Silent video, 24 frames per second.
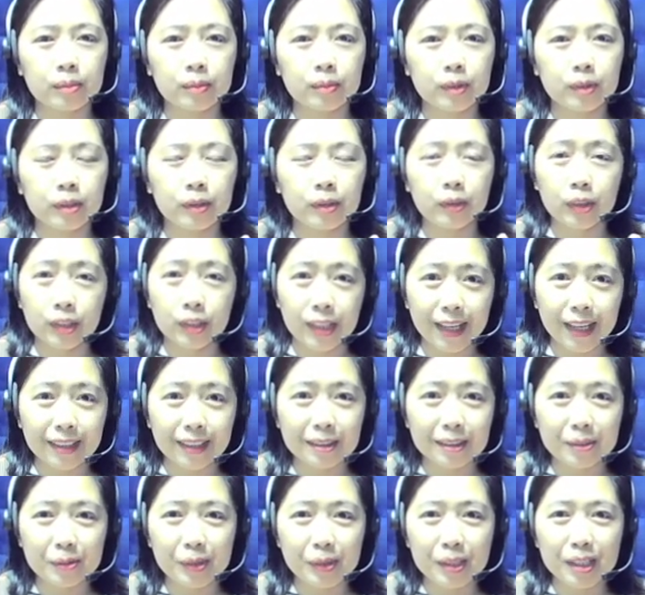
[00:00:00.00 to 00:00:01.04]

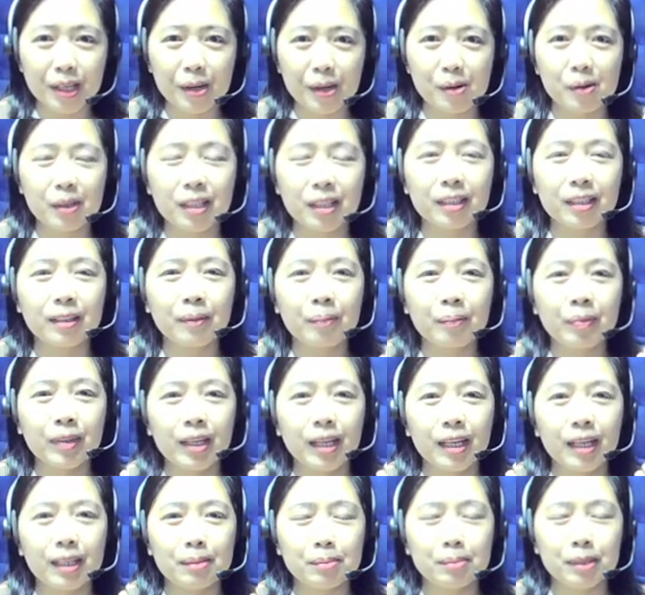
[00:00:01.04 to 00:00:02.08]
connect with our
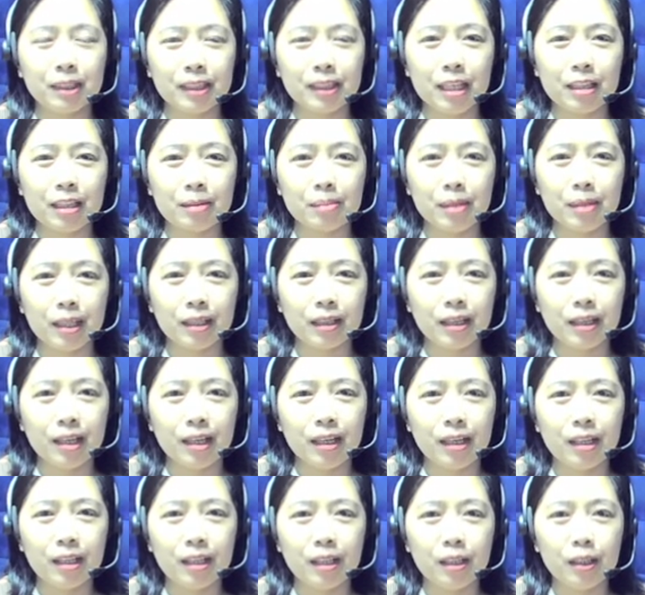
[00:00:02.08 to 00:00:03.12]
statement.
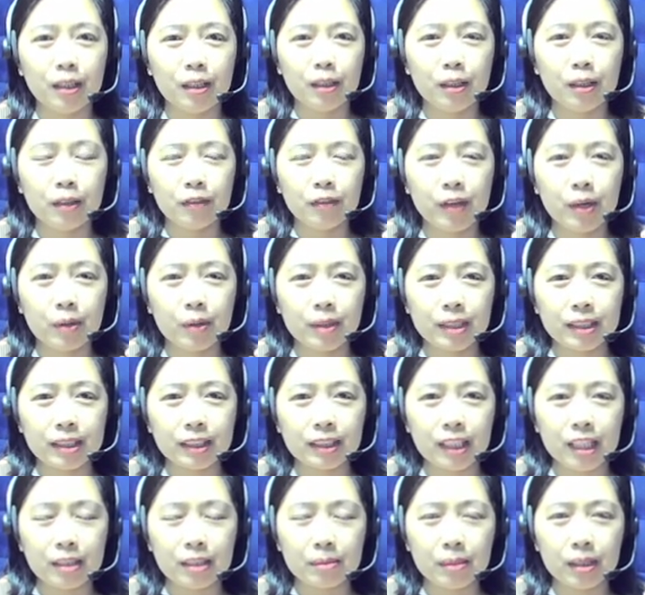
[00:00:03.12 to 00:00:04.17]
If our
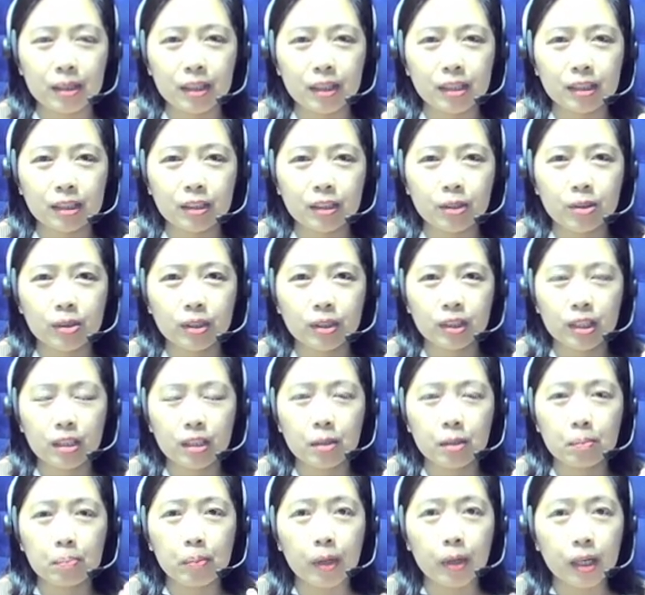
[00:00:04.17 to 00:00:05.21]
statement is using the
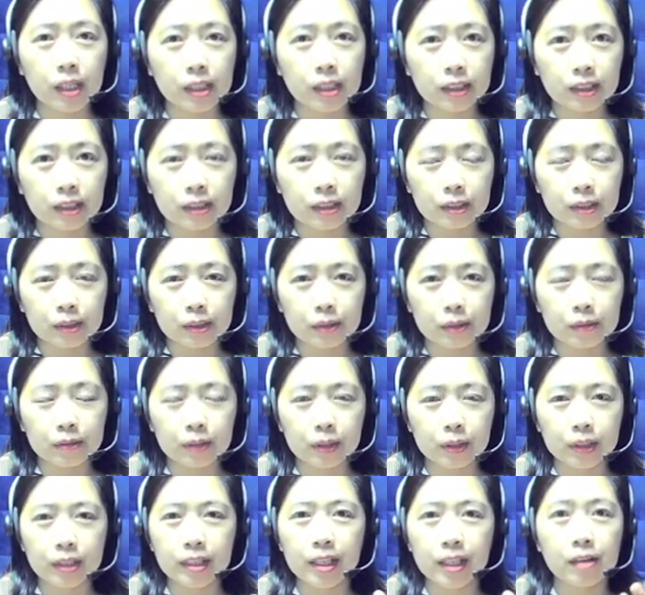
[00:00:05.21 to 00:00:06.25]
positive
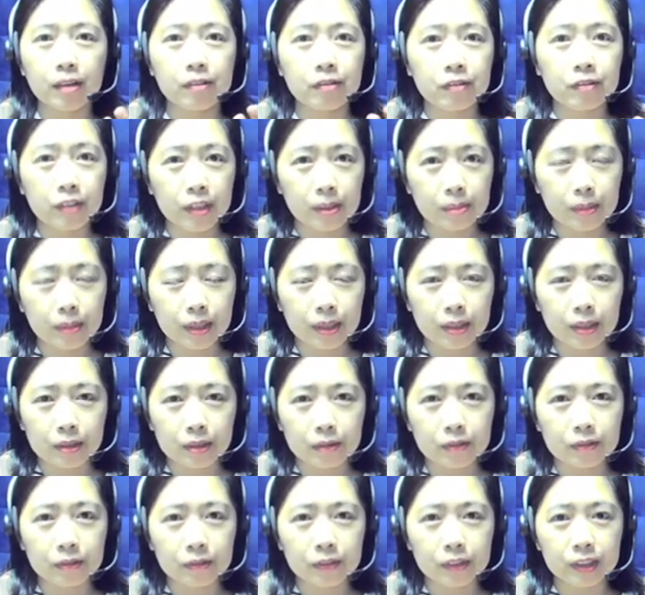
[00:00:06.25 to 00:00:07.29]
or the
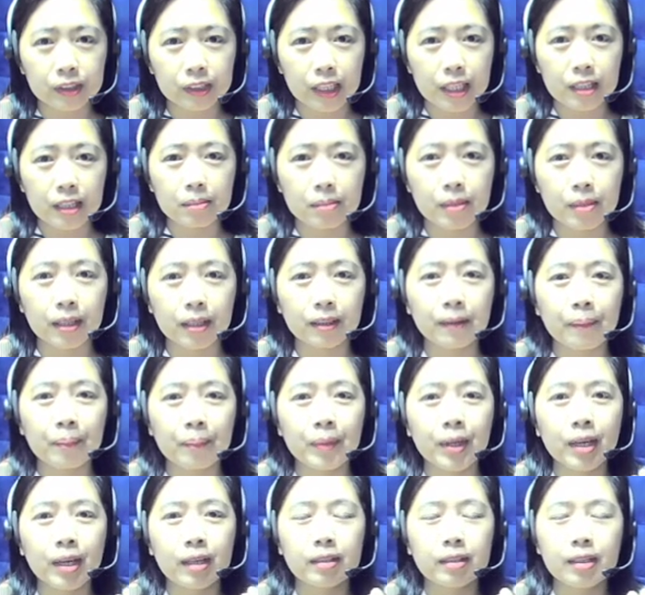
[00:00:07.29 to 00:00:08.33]
affirmative statement,
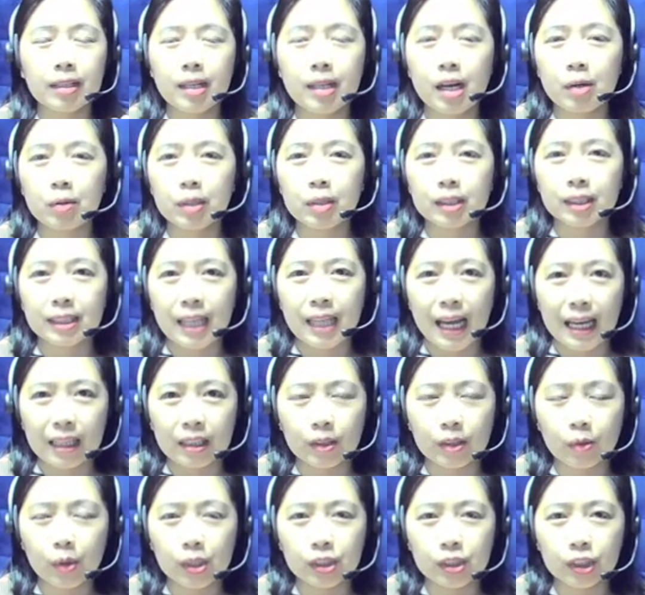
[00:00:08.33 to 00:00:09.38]
then our tag
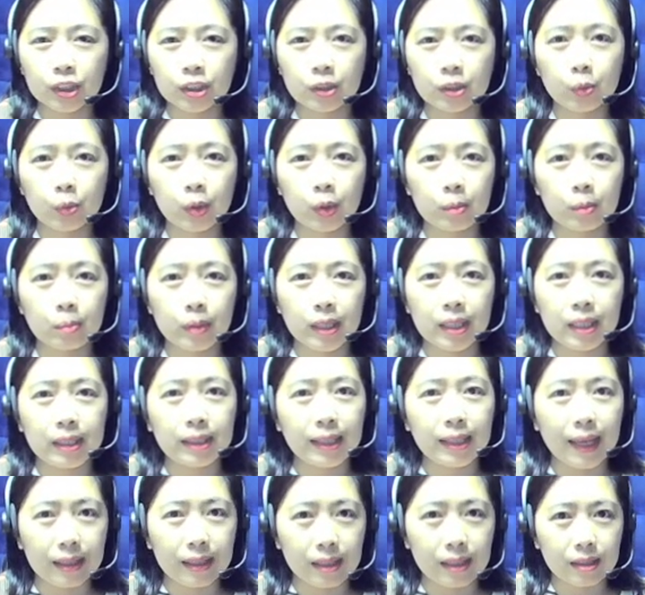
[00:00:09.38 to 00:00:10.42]
question will be
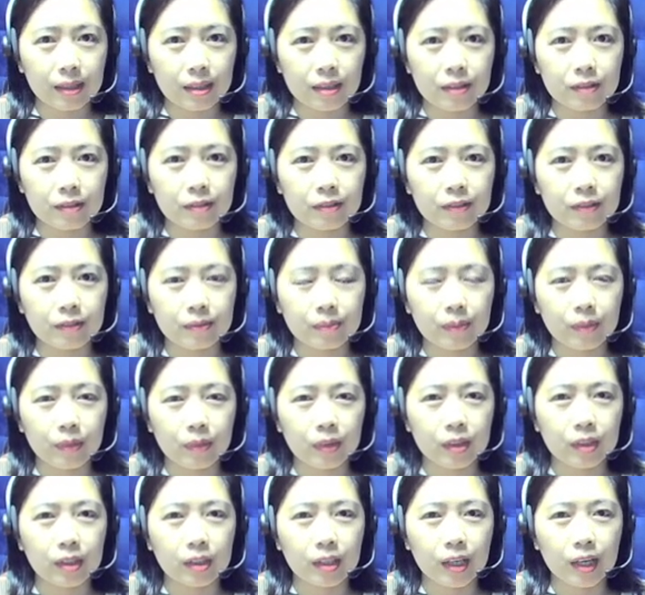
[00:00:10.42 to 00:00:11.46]
negative.
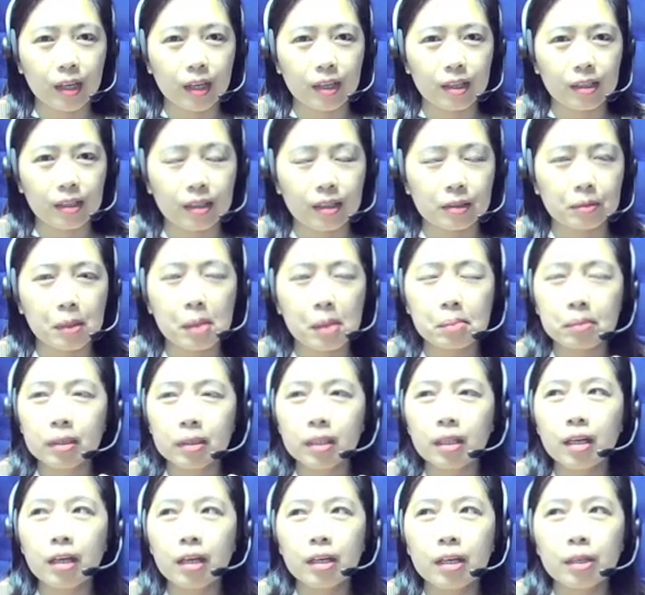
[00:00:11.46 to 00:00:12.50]
Okay, remember,
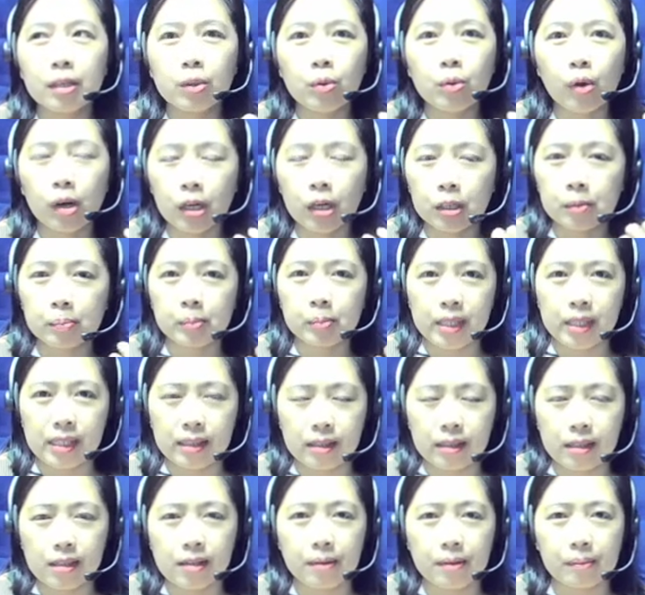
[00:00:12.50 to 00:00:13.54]
you are
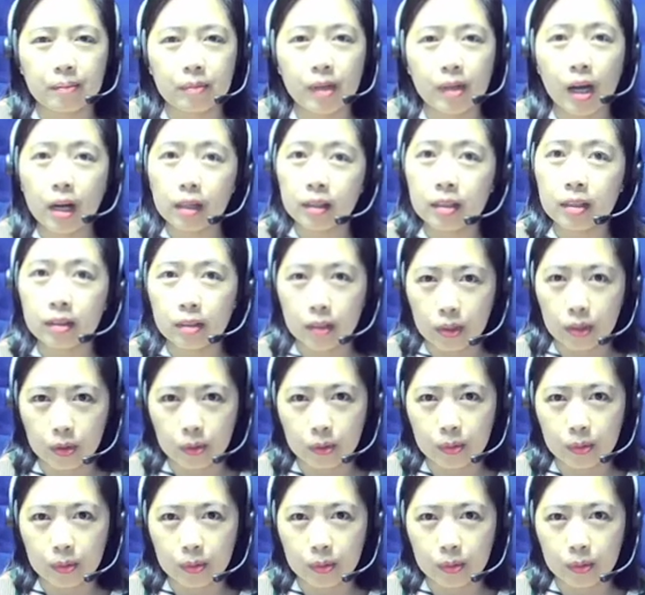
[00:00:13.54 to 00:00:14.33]
pretty, aren't you?